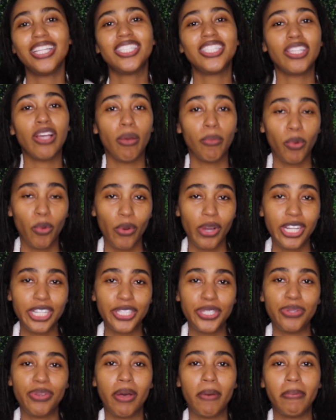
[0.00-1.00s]
So I'm going
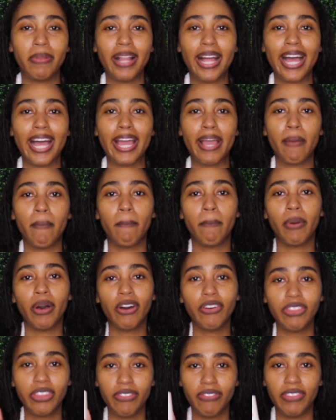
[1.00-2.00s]
to apply
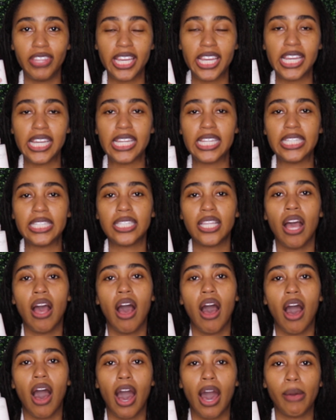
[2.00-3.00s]
both of these
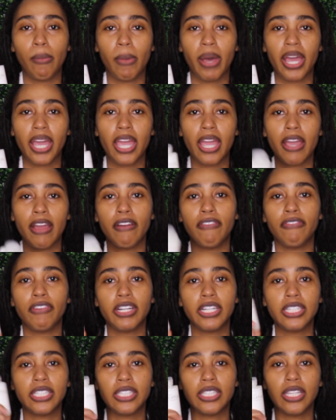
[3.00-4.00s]
on my hair.
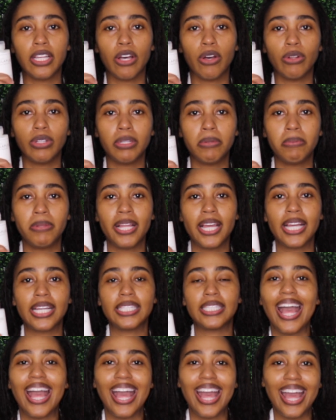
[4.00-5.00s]
First, the
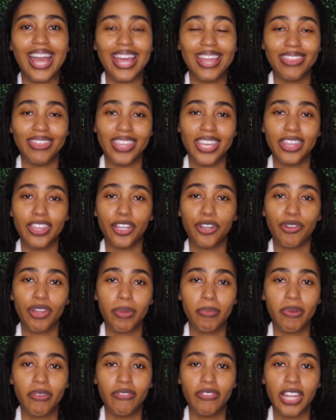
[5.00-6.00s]
Olaplex, and then the
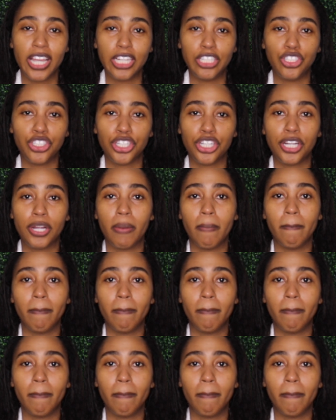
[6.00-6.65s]
Cream of Nature